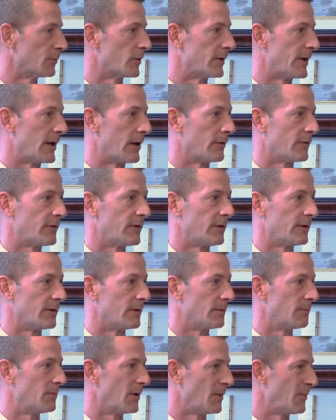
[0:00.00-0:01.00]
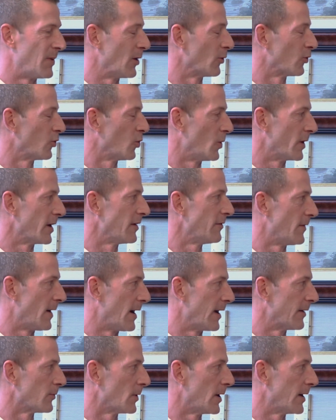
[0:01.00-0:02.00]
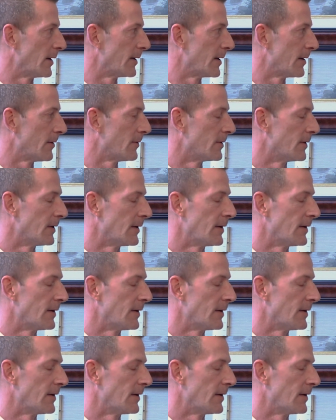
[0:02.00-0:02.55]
We're down to about 25 right now.